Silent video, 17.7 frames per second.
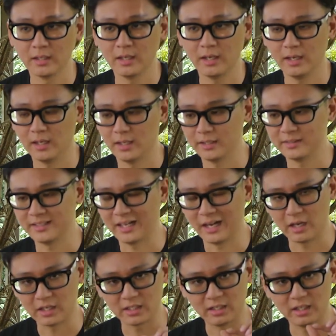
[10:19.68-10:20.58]
there
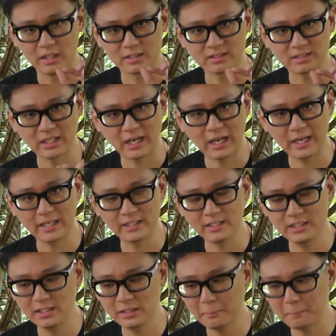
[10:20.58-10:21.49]
are a
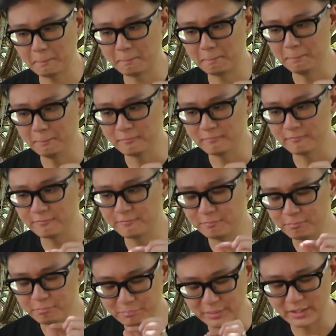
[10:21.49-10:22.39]
tiny
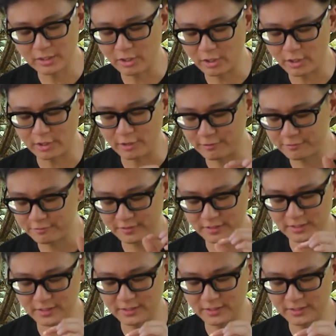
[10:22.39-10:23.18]
bit of